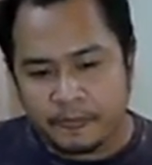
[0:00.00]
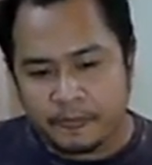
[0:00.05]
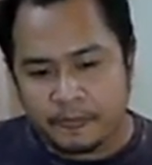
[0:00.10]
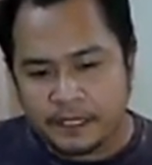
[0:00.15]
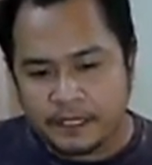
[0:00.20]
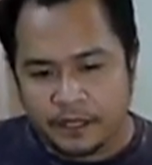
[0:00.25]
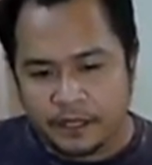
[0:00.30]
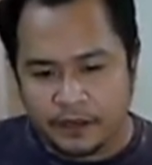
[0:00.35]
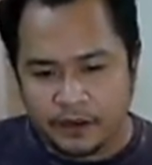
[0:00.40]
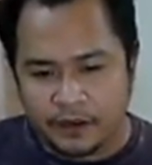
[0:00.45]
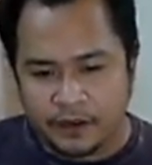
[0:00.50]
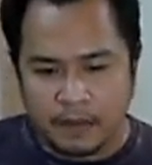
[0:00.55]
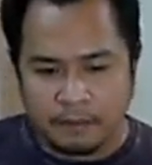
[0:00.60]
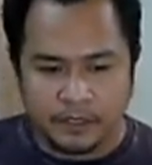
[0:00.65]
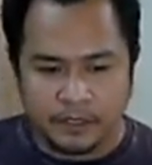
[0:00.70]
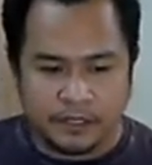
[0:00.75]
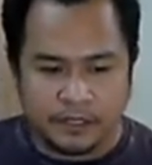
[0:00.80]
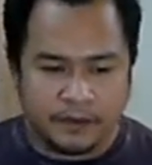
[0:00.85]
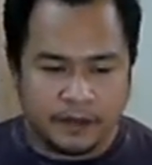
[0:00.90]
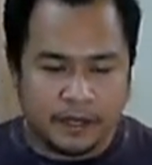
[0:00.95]
southern
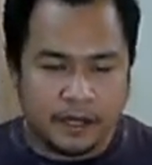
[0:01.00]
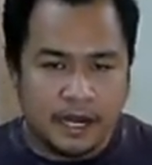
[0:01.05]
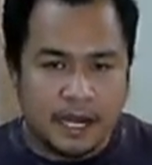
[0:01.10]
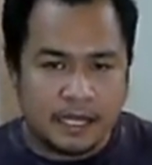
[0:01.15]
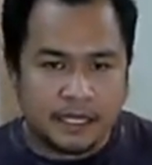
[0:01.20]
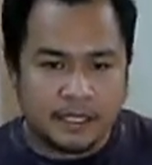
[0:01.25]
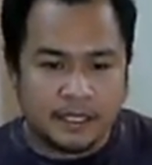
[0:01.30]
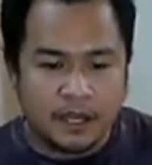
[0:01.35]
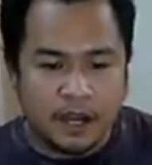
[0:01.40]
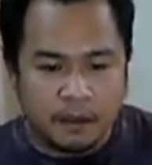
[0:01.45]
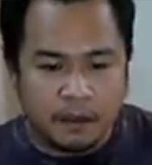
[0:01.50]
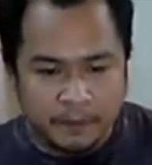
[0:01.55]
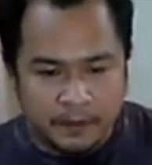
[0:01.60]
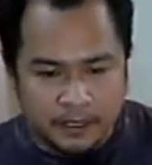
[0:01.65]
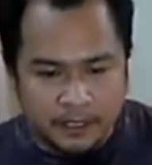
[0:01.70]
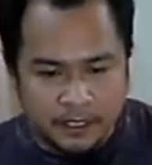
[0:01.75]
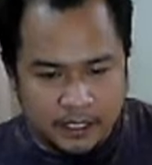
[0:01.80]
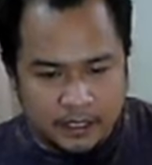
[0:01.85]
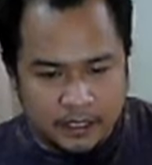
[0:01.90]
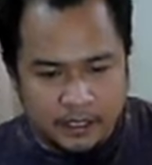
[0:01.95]
hemisphere has the
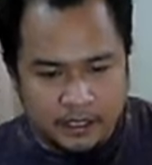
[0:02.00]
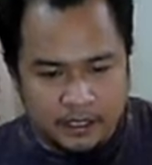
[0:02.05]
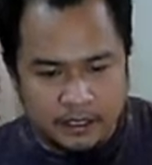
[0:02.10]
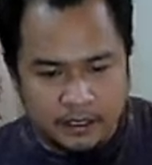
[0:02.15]
opposite.